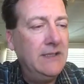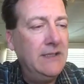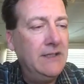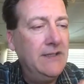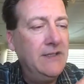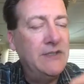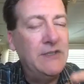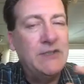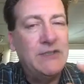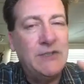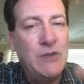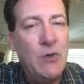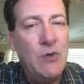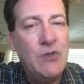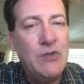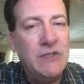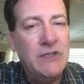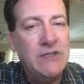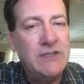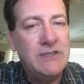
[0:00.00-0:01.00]
the
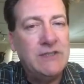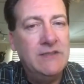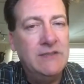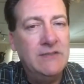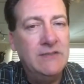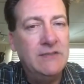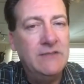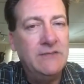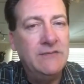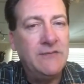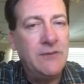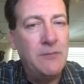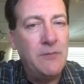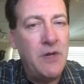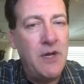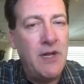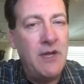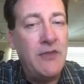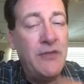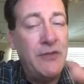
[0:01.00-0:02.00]
socialist
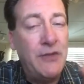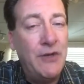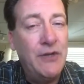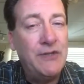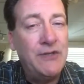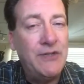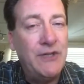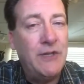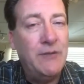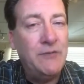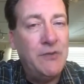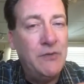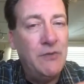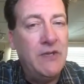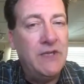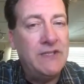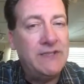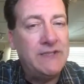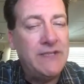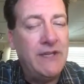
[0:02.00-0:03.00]
Vermont third-term
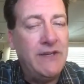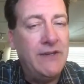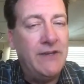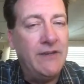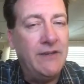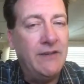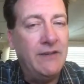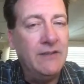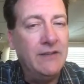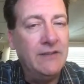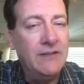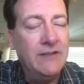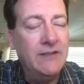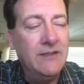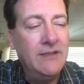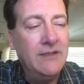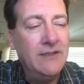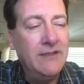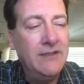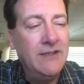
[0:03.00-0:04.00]
U.S. senator,
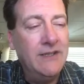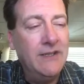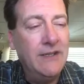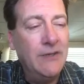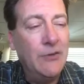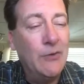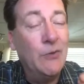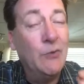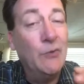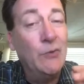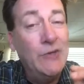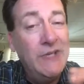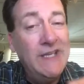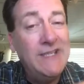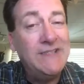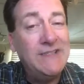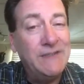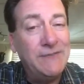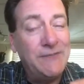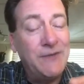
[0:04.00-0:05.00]

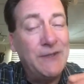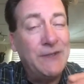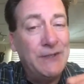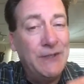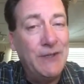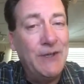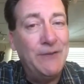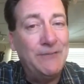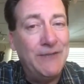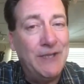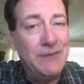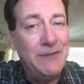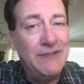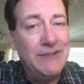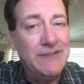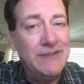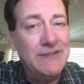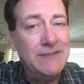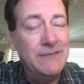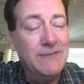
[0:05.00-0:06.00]
reason for term
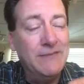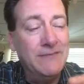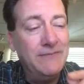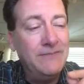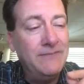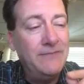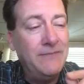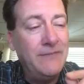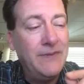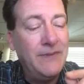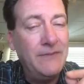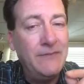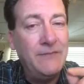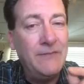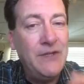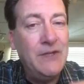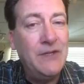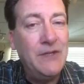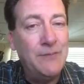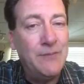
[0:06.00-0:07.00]
limits,
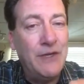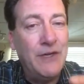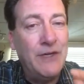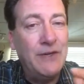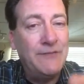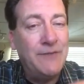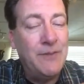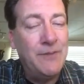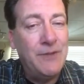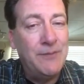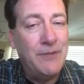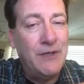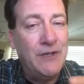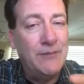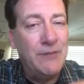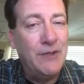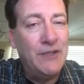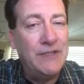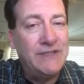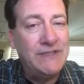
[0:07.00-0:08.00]
feel the burn from the burn,
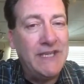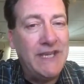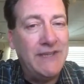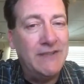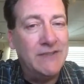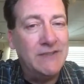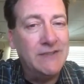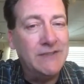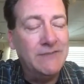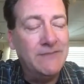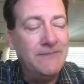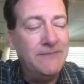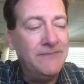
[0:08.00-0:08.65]
Bernie Sanders.